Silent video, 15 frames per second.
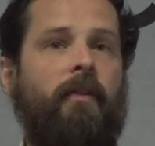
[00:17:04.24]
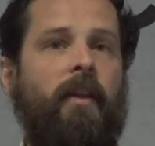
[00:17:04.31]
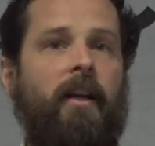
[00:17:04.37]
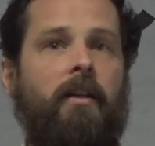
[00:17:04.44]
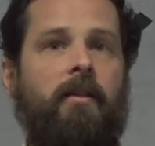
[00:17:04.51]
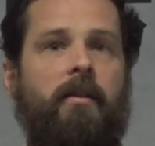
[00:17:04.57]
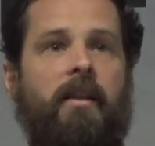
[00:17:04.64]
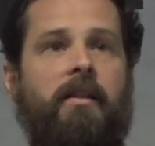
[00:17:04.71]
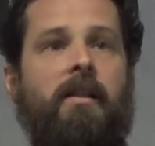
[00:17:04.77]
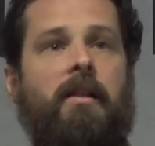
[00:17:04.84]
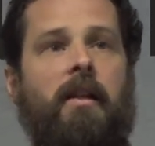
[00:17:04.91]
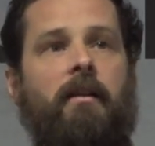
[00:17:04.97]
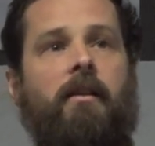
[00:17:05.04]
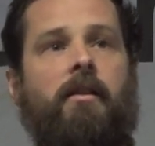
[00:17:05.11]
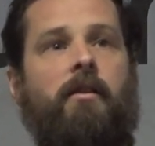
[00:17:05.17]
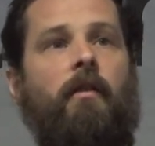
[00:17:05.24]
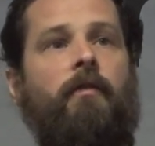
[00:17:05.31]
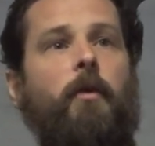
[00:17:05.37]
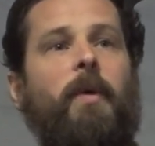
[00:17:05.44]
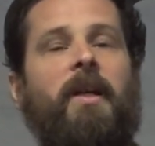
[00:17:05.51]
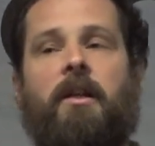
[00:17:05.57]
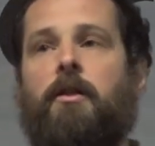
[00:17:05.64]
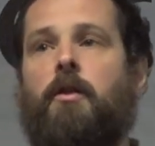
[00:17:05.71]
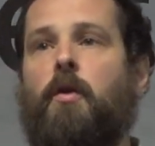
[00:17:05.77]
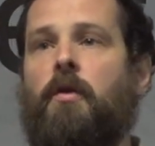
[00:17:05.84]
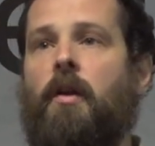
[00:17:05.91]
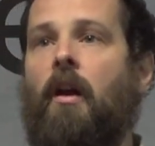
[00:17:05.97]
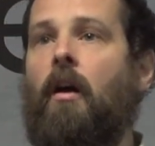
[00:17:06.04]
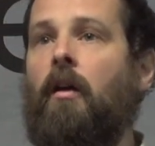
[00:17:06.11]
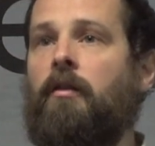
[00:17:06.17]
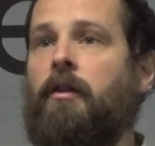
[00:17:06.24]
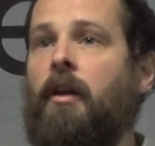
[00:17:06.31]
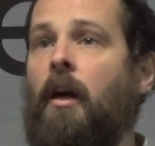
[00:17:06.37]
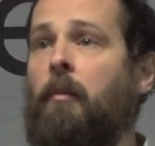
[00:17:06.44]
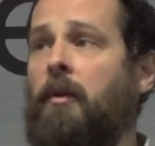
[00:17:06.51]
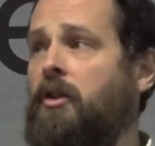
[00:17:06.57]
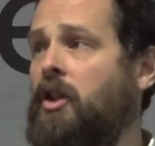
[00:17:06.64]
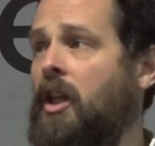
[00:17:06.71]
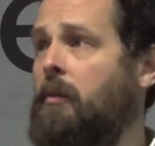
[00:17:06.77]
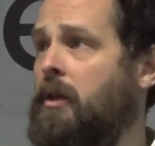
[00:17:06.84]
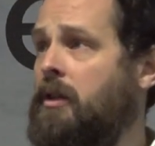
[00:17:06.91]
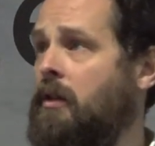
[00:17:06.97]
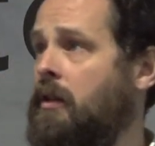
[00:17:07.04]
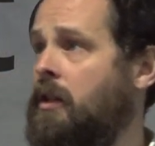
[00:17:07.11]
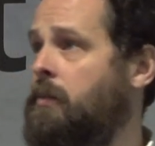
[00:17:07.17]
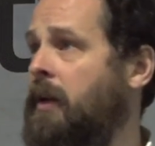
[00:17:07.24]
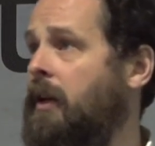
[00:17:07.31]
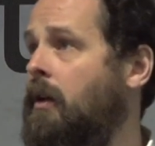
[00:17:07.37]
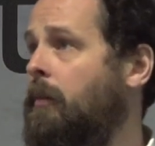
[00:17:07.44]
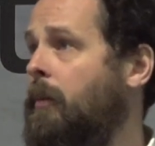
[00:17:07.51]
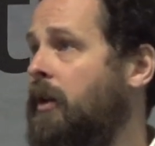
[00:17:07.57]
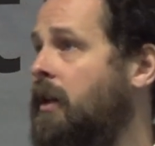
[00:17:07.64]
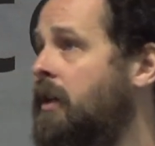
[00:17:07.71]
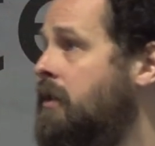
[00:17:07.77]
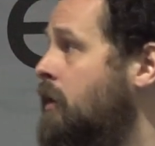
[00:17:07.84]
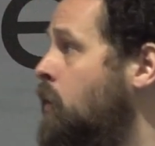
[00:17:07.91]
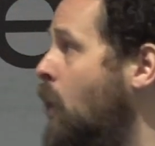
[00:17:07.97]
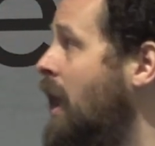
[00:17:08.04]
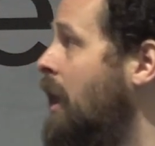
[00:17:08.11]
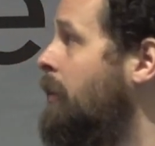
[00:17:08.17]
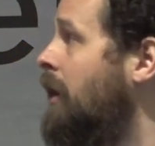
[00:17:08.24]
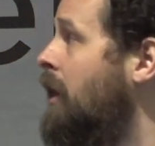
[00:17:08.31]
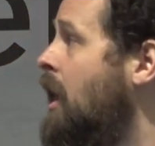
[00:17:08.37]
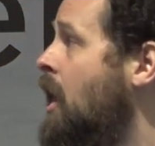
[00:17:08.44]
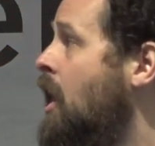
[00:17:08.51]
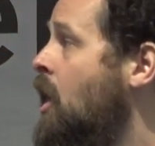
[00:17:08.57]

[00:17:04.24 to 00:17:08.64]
things. This is like the stuff that we can do in the long term. And Jamie's going to speak about this as well. But